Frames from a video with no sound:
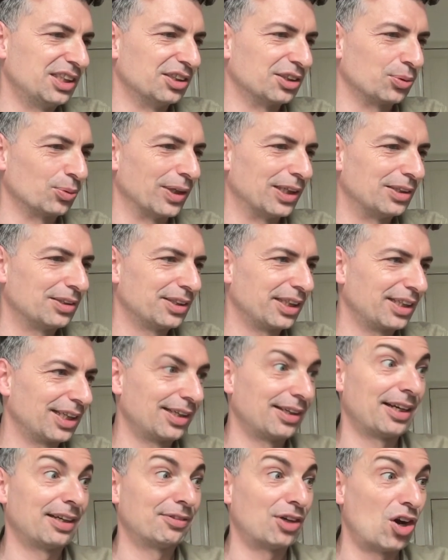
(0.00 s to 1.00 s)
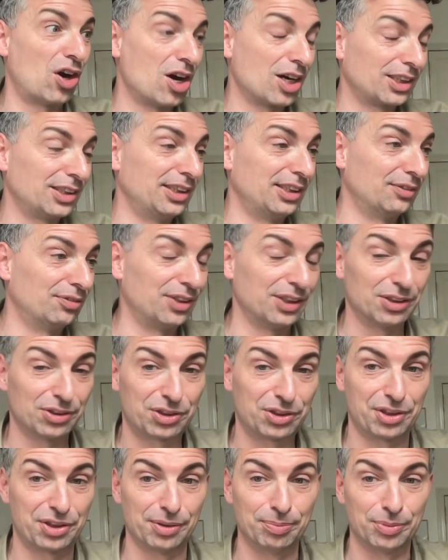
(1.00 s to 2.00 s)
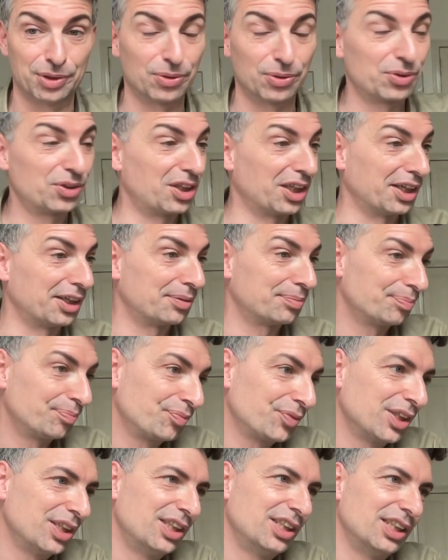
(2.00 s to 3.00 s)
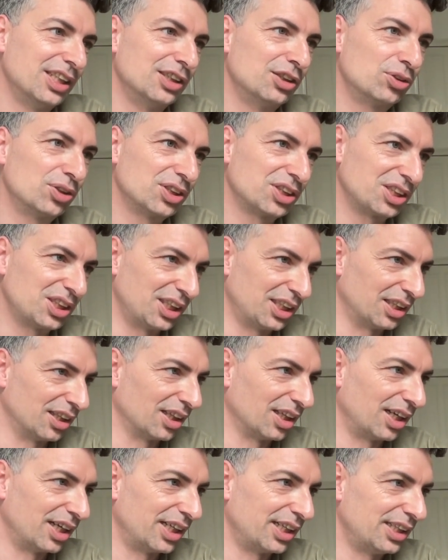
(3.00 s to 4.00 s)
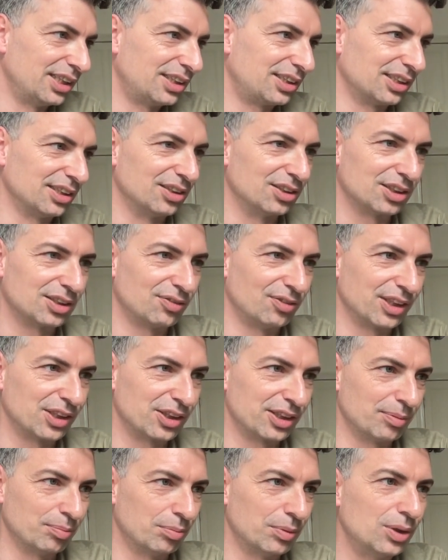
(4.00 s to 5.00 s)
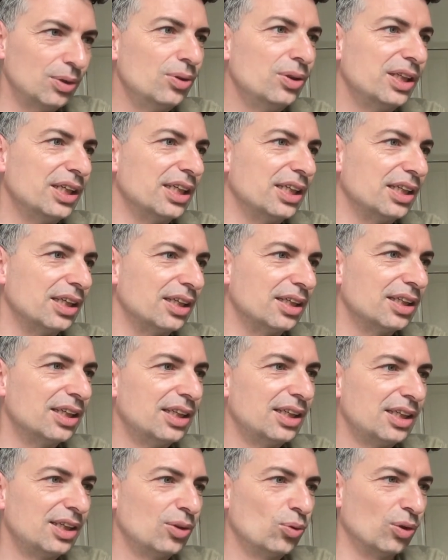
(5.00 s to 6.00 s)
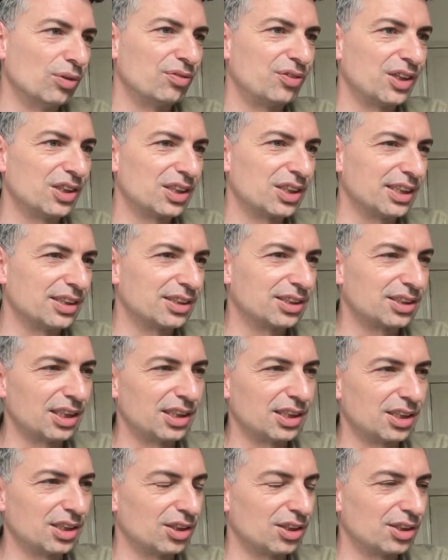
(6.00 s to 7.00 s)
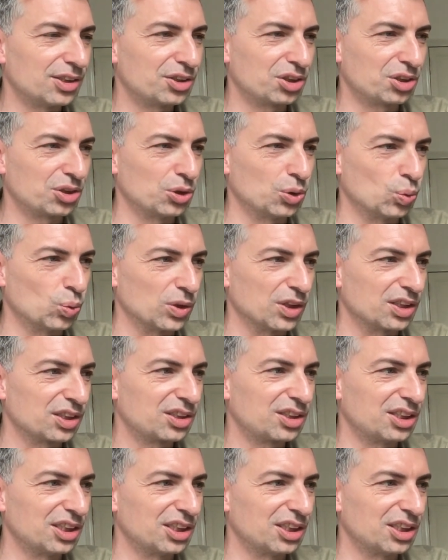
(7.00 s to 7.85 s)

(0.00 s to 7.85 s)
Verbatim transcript: as well. They kind of have a Hockney feel to them, don't they? Interesting light and just very moody, what feel like psychological works